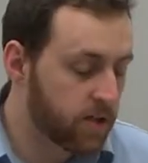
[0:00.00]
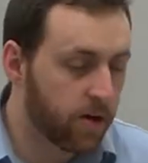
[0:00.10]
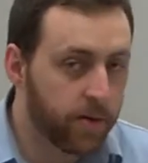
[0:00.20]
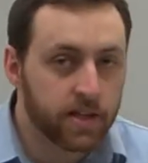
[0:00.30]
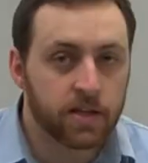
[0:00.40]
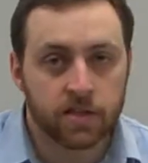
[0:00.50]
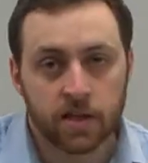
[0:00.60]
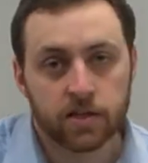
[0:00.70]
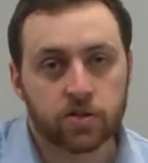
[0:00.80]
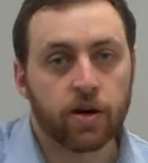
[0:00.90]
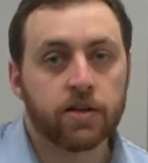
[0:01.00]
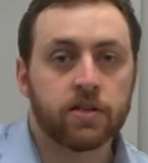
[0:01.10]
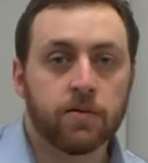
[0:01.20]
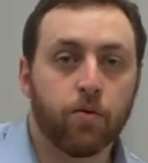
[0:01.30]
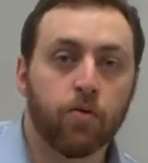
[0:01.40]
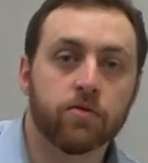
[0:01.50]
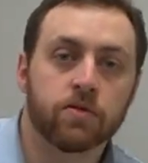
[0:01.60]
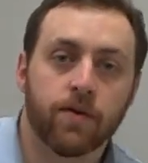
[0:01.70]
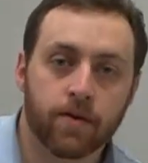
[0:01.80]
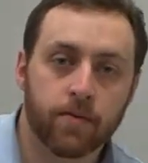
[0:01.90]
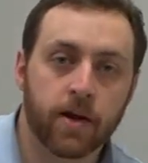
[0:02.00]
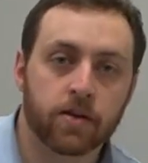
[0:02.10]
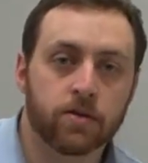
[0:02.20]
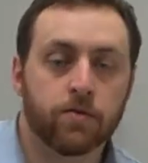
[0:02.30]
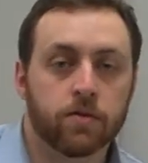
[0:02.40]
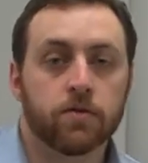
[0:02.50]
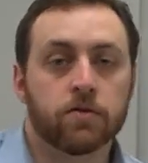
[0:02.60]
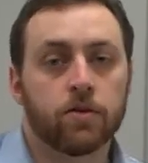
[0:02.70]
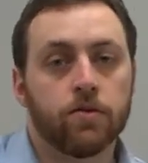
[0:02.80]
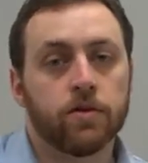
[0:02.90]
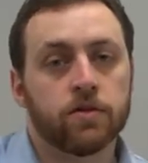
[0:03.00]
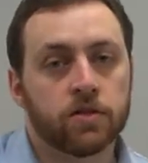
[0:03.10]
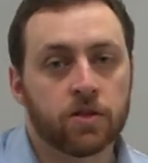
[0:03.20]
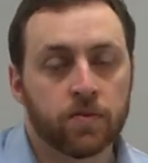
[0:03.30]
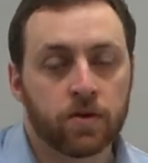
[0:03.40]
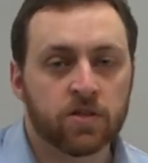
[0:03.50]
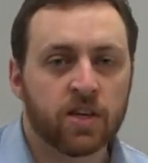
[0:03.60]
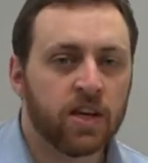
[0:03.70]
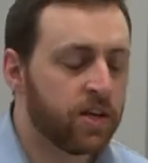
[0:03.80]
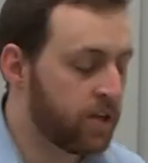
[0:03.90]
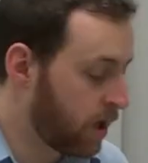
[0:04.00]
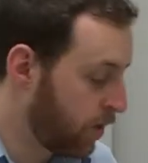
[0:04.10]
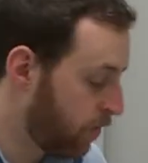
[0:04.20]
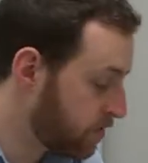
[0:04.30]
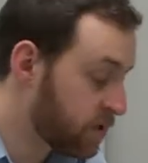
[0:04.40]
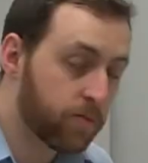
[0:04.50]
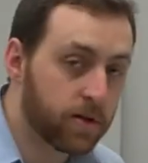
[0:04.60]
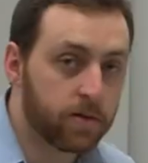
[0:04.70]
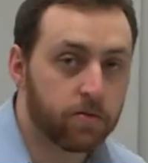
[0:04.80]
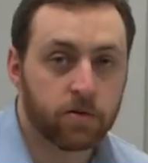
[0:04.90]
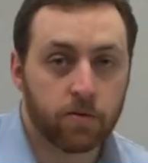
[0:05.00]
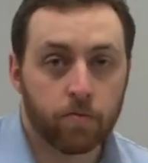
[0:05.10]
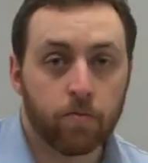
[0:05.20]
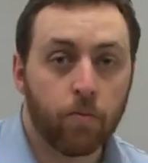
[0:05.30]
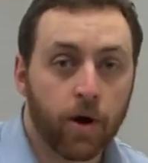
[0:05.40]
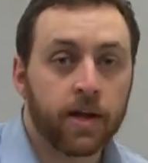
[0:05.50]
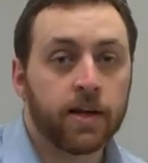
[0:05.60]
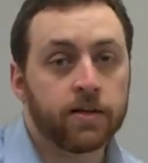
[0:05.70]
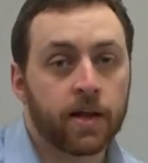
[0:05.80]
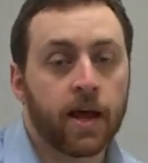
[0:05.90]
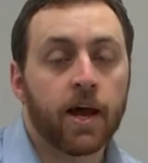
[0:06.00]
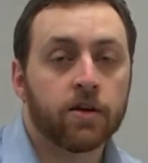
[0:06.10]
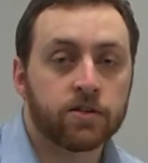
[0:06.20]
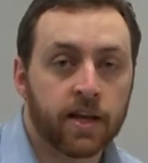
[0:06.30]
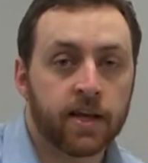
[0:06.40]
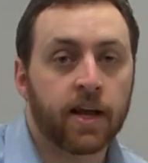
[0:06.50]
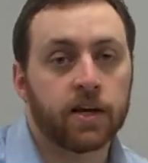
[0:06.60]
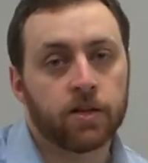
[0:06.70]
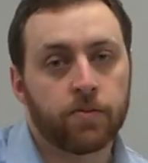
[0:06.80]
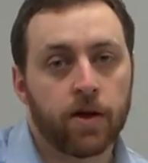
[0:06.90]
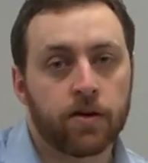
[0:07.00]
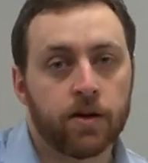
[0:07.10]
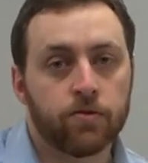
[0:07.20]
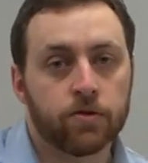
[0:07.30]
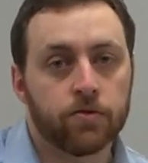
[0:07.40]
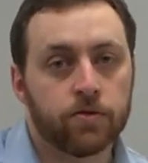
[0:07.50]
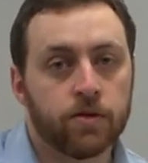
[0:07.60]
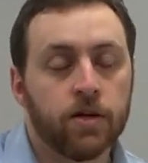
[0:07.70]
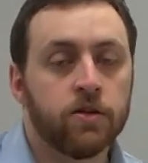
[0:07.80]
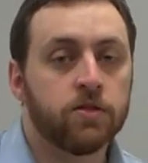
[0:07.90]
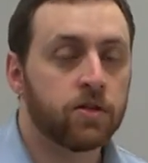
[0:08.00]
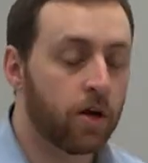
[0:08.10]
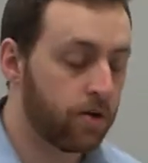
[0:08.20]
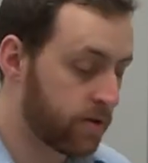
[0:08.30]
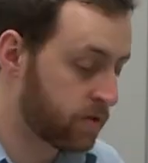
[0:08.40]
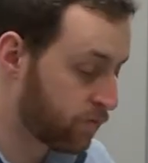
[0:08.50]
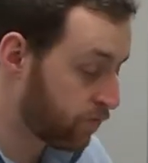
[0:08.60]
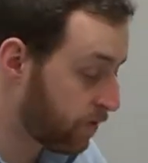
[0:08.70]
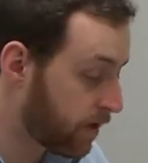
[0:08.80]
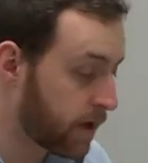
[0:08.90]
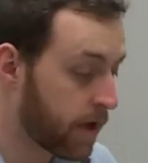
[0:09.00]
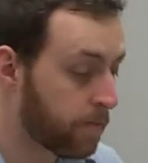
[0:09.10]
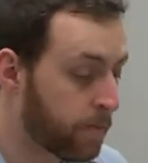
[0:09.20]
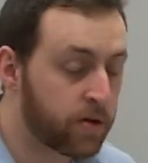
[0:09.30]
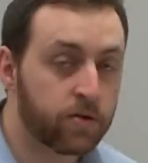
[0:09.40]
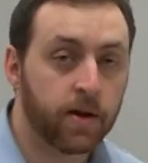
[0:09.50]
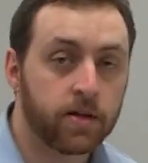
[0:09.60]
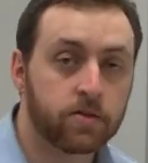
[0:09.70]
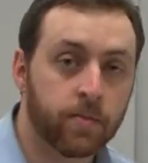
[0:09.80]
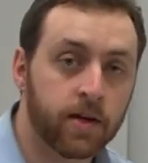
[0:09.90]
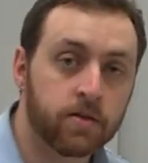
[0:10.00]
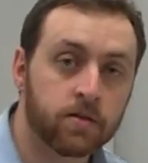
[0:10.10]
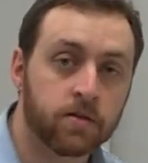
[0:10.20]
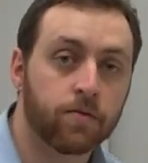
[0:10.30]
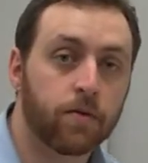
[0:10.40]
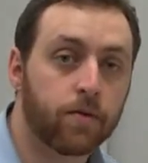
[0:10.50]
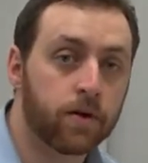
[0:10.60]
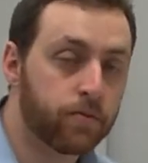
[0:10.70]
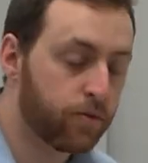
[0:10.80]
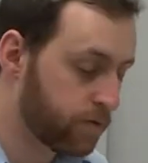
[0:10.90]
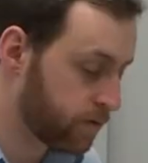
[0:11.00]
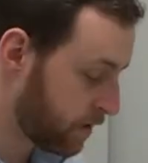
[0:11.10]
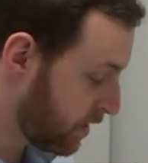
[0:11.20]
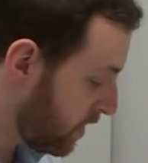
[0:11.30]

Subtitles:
So I mean, this illustrates the importance of having a battery within a security system, because you don't want somebody sort of breaking into the house and cutting the power cable to it. So battery maintenance is very, very important.